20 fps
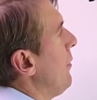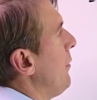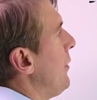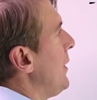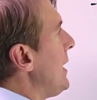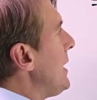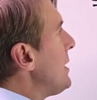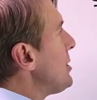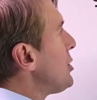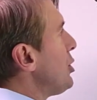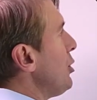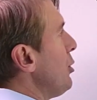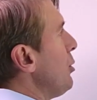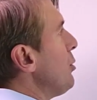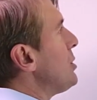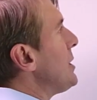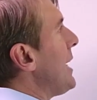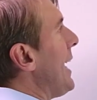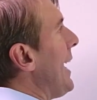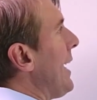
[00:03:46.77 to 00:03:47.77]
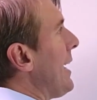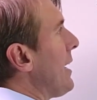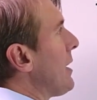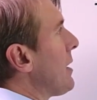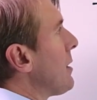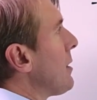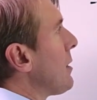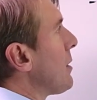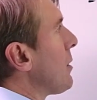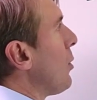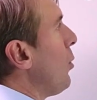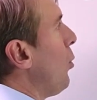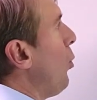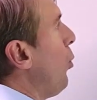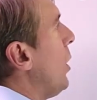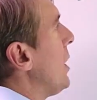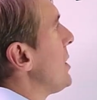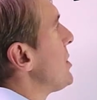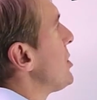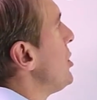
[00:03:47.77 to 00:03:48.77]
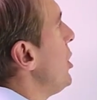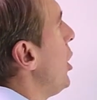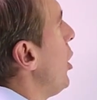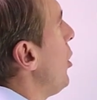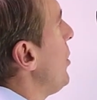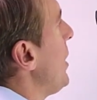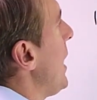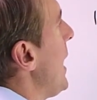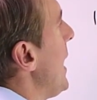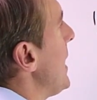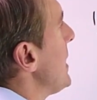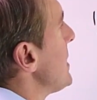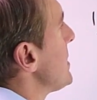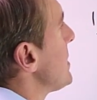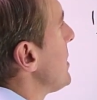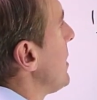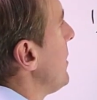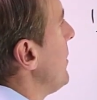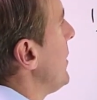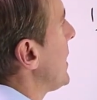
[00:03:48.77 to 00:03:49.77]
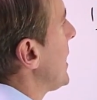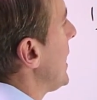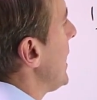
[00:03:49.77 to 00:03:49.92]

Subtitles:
these 2 take what's known as the